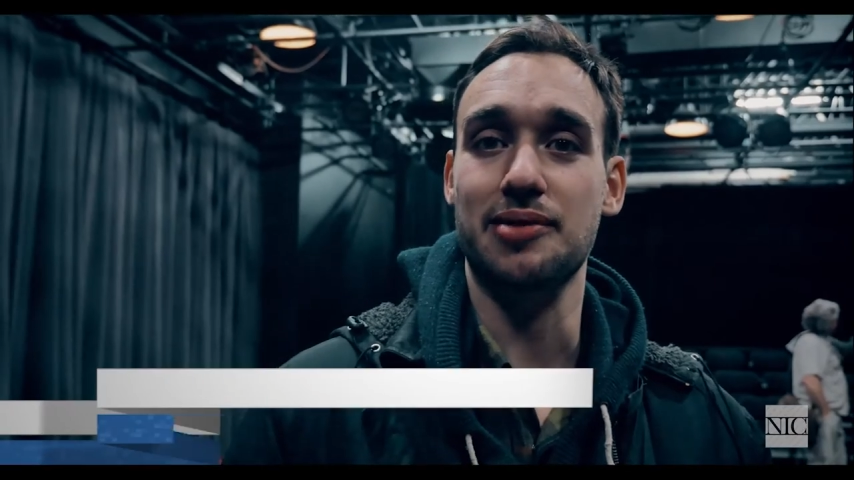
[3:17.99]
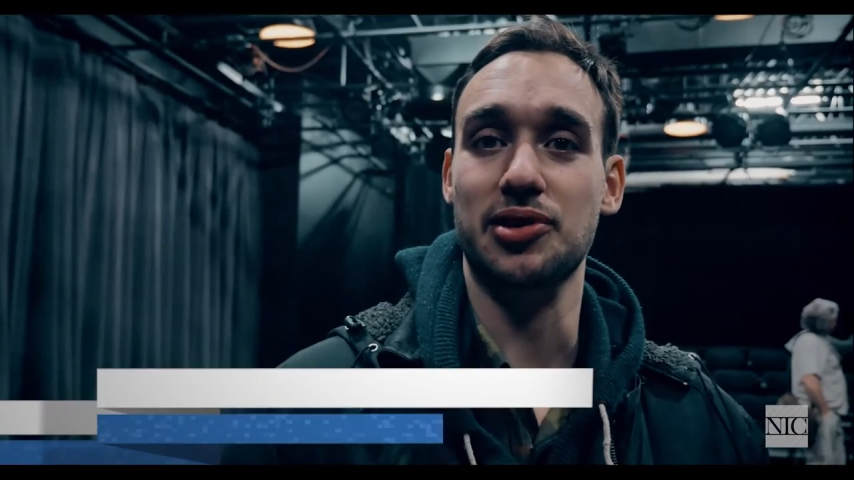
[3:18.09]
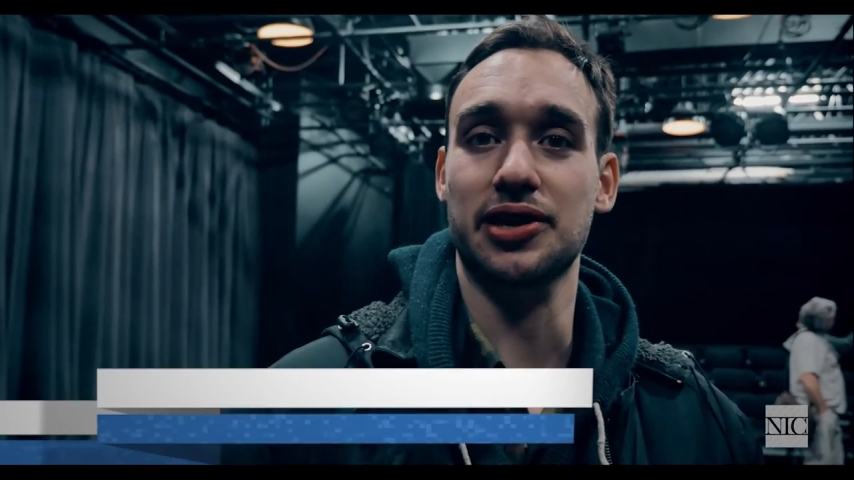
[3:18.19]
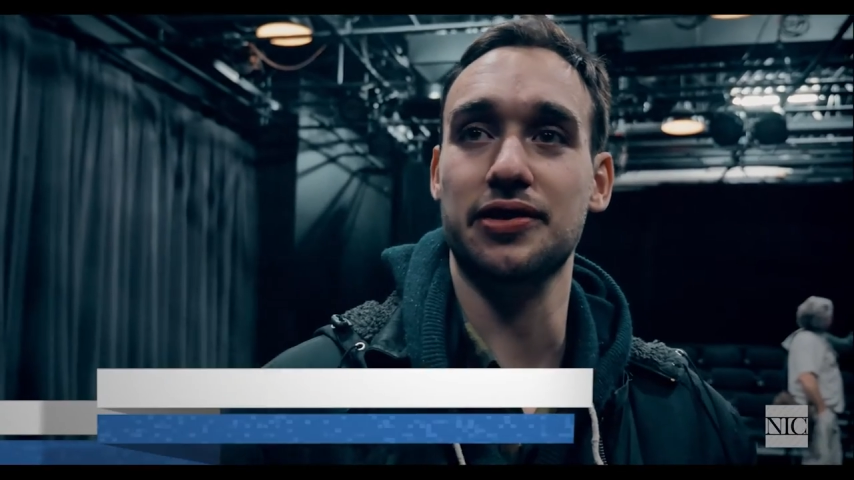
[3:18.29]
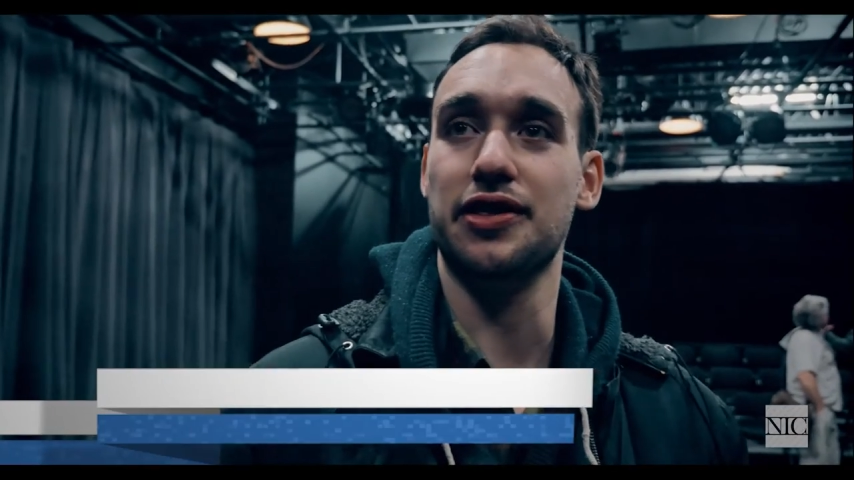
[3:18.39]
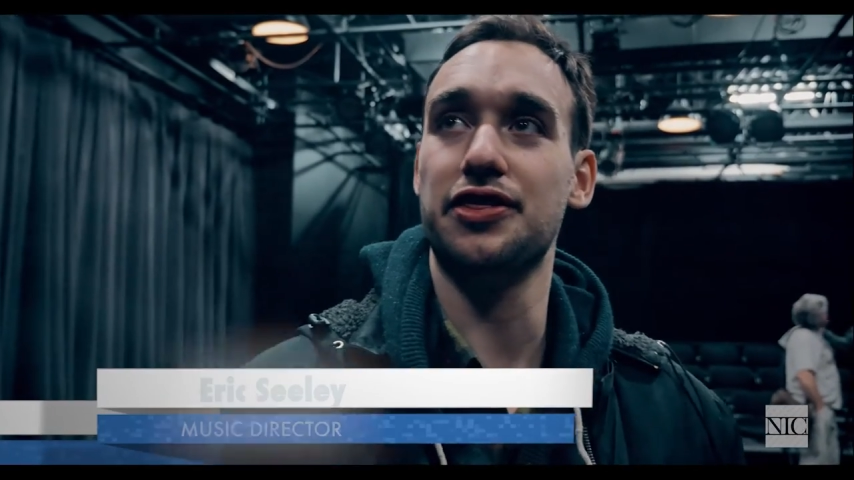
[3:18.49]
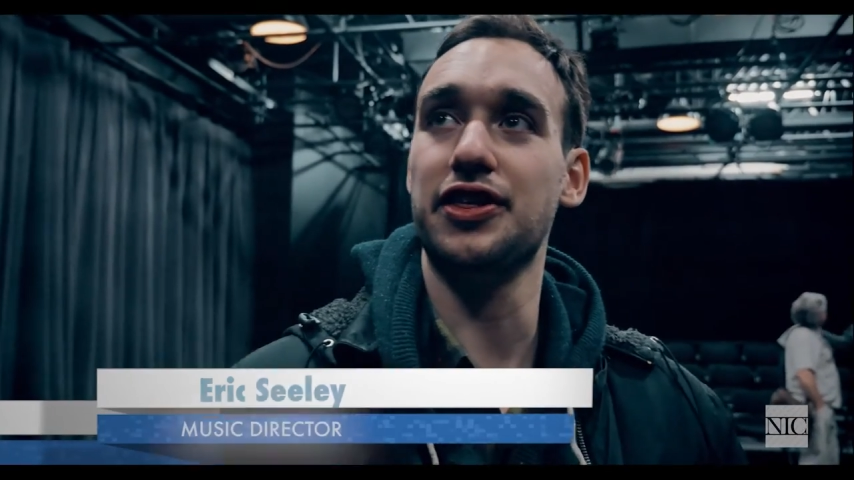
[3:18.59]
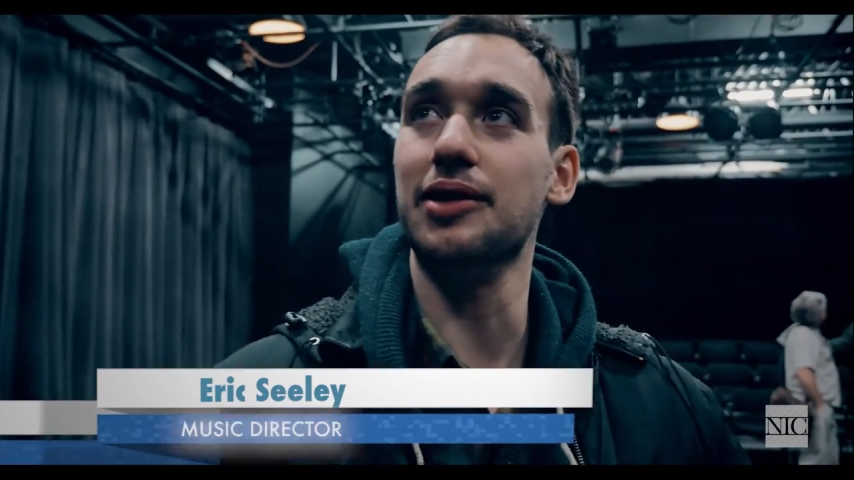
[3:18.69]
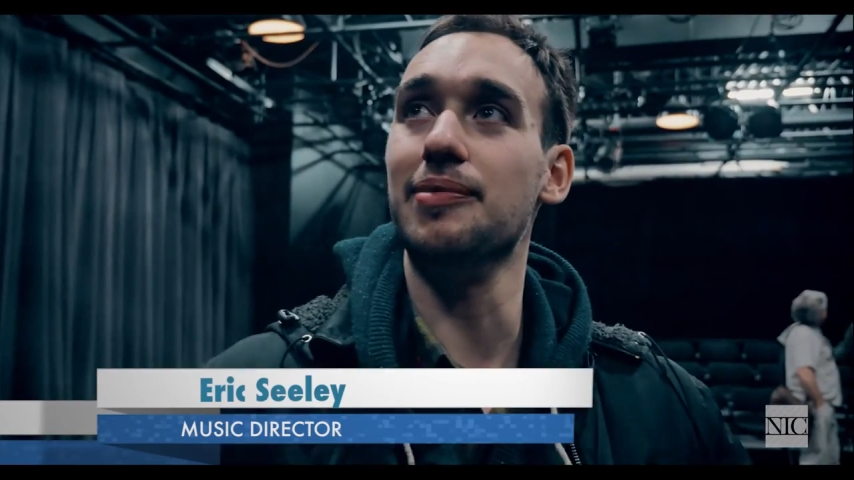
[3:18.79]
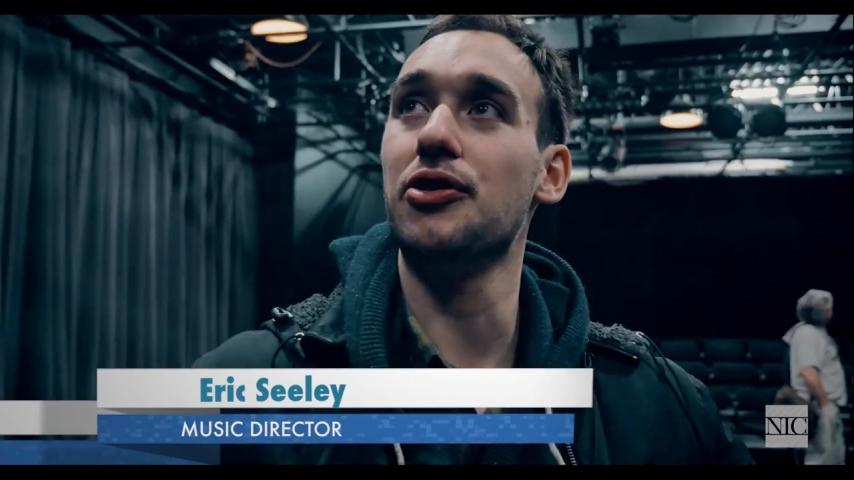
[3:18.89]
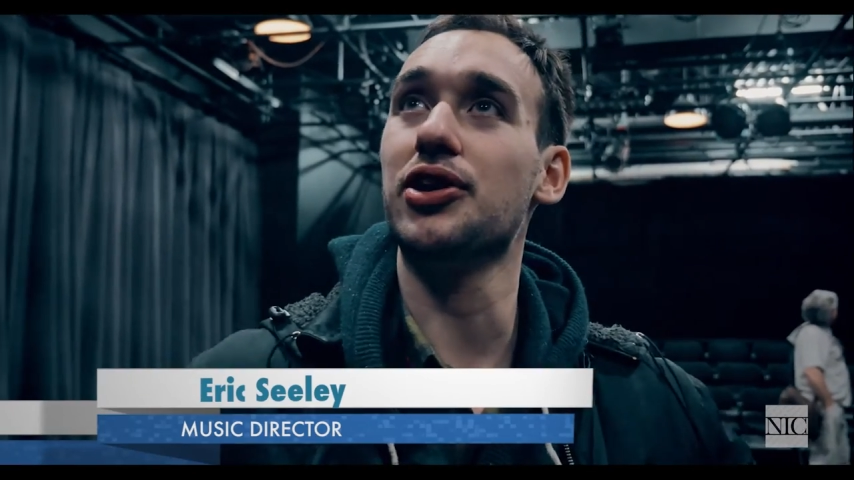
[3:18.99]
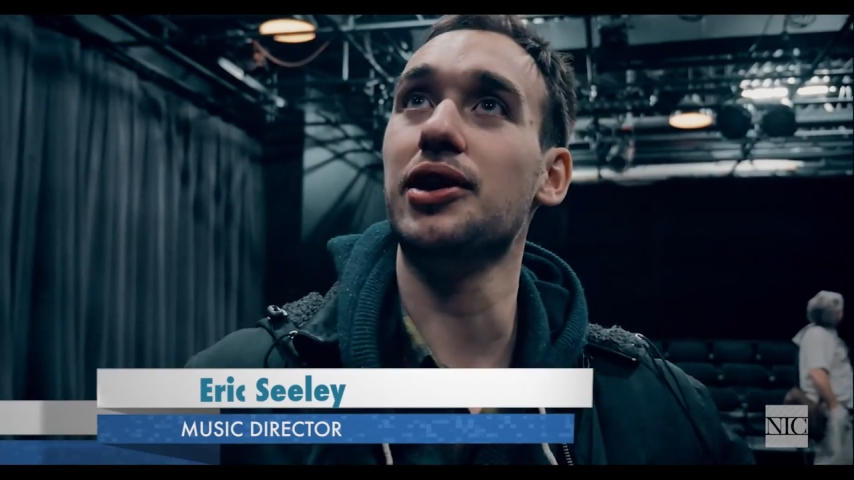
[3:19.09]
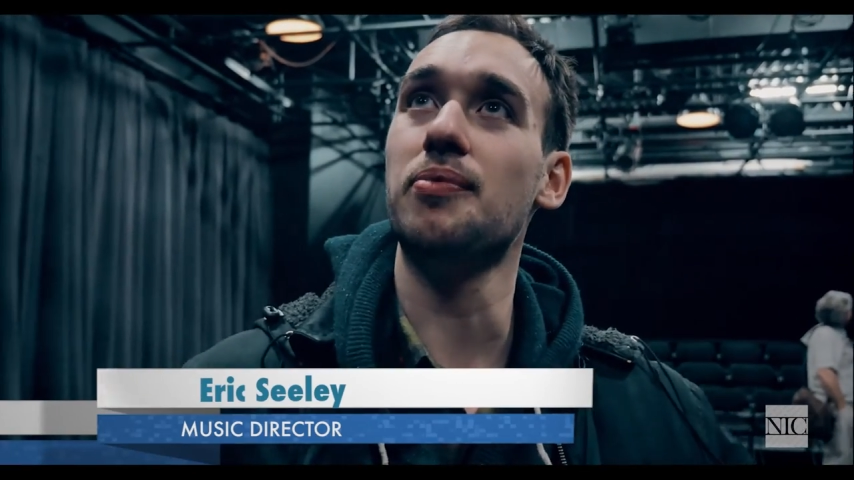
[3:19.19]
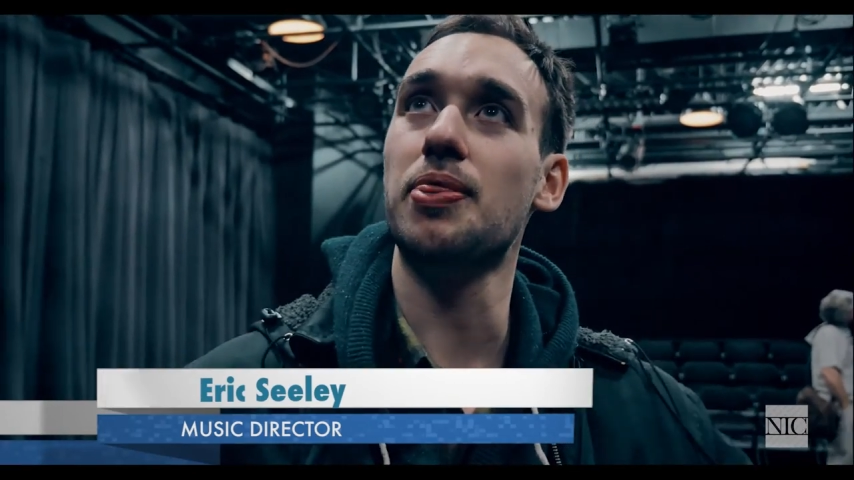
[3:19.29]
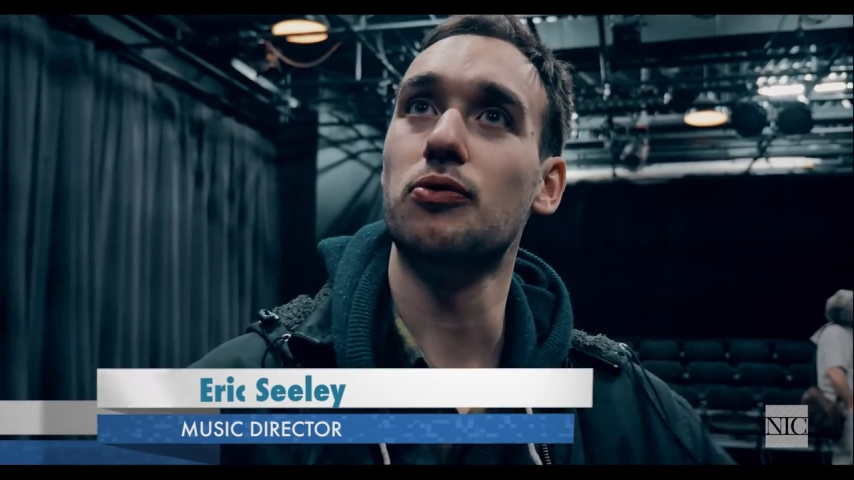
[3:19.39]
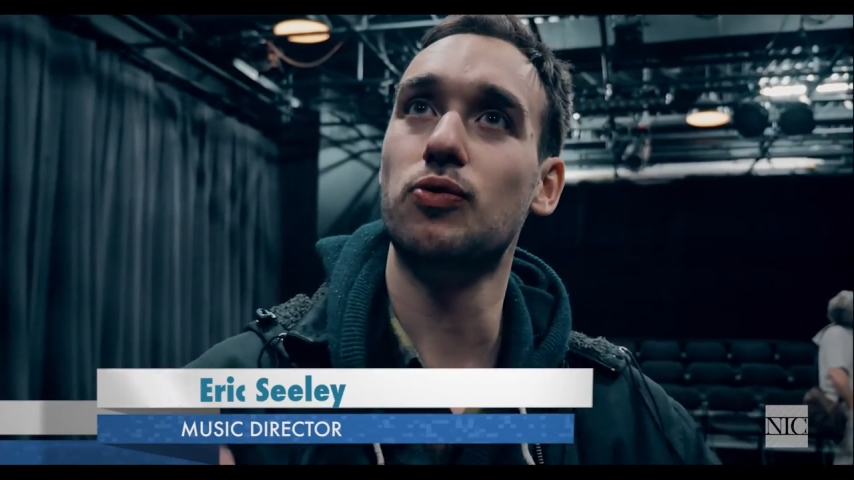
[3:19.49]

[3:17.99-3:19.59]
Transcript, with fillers: mean, the thing about him,